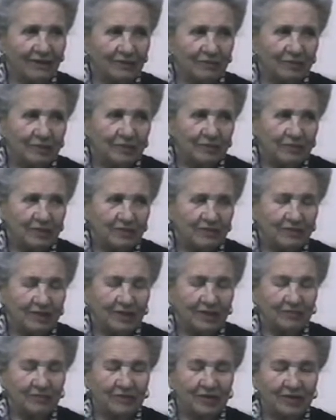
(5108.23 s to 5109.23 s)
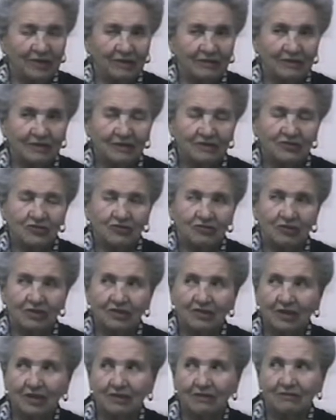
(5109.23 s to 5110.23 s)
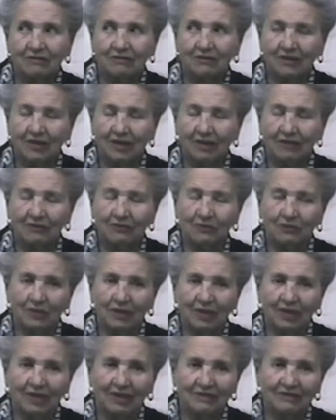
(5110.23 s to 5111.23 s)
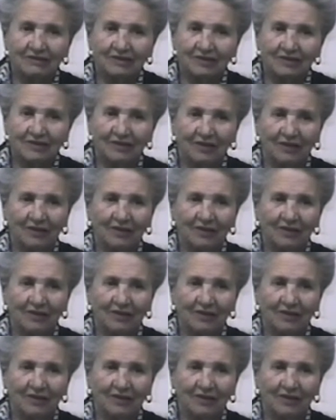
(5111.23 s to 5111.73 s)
The people look at me, a little stranger, the other way, I said.